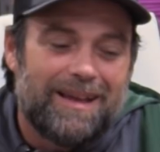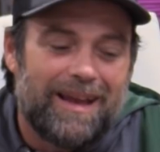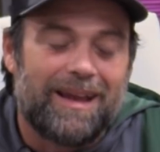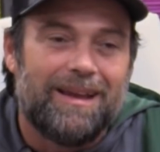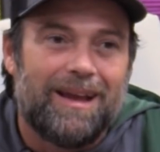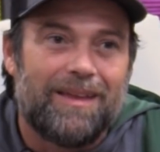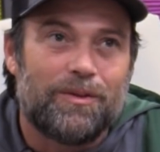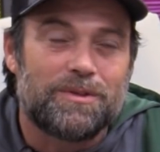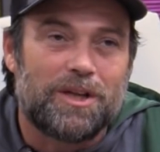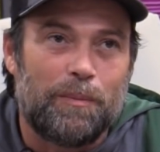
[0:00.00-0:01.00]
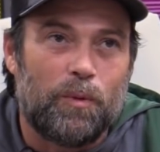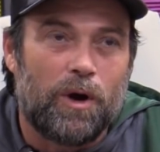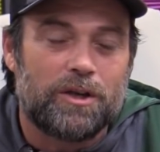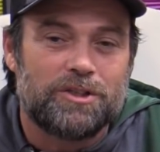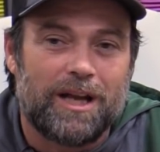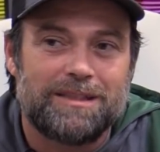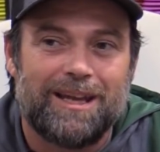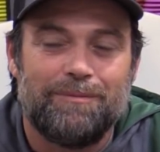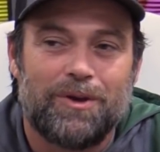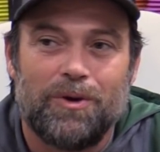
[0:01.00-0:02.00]
hey, there was a couple water shots
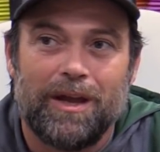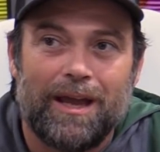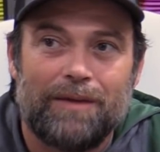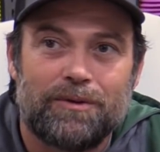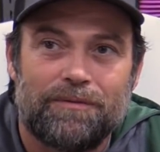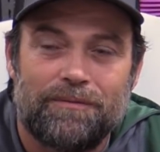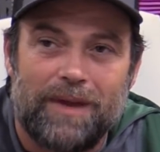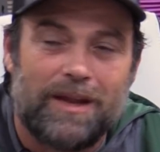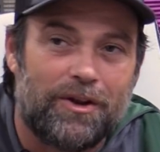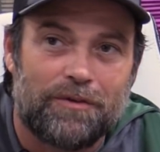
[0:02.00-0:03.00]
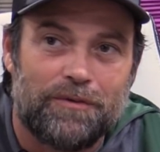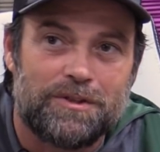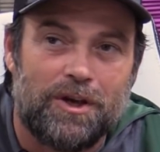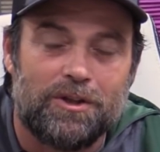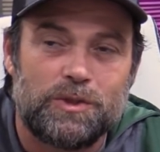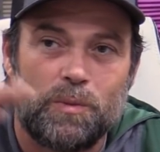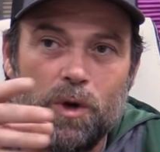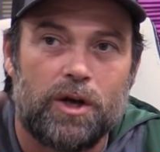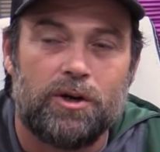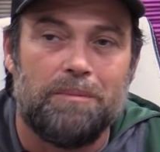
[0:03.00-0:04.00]
Kevin McCoy had where 800-foot tunnels with
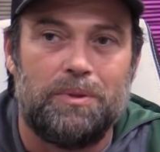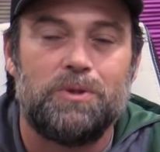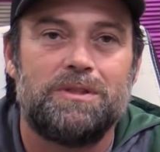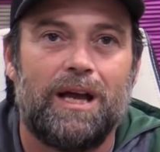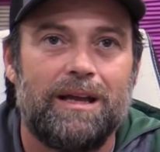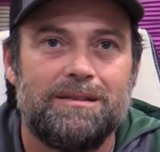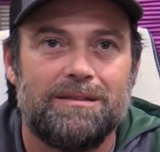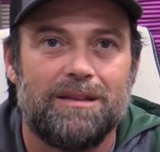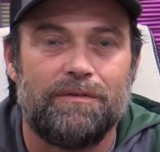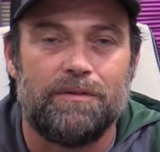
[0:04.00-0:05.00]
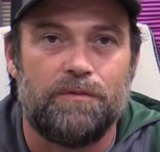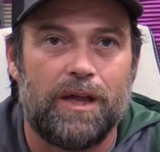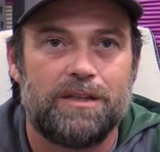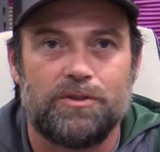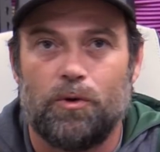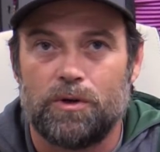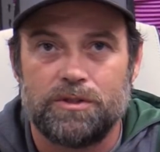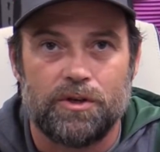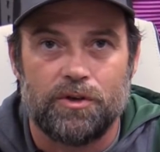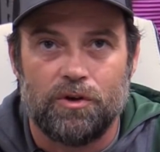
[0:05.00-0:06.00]
water on both sides. If you flexed or
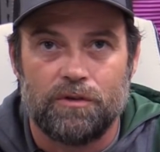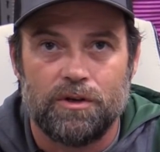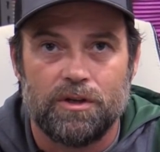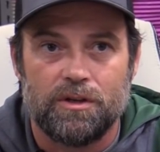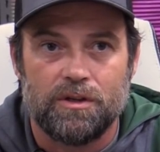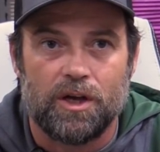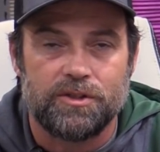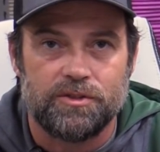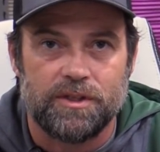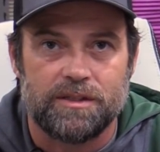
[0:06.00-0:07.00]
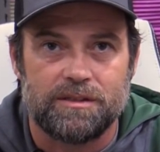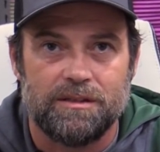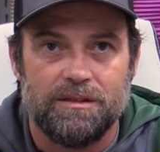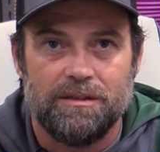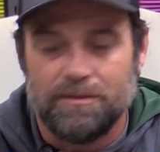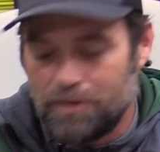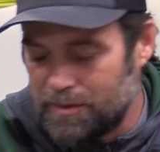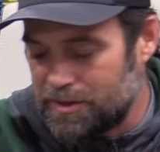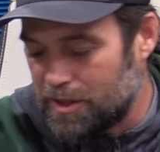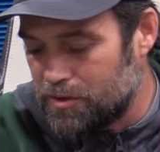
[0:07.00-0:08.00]
turned over, you lost your disc. Well, I
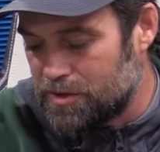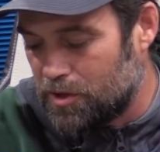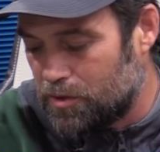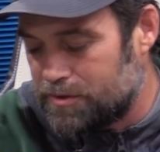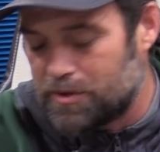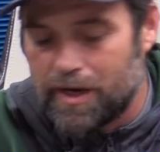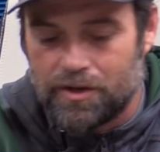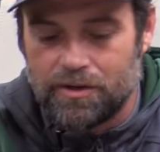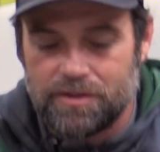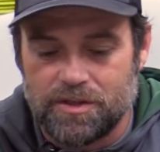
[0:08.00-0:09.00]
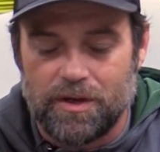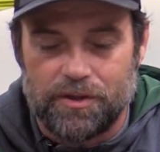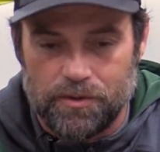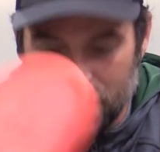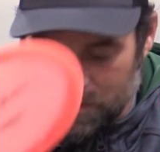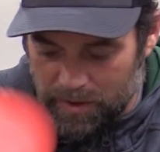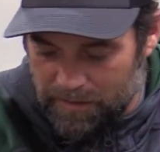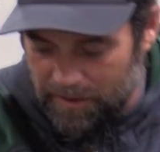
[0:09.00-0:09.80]
wasn't going to lose an old striker, so I threw this one in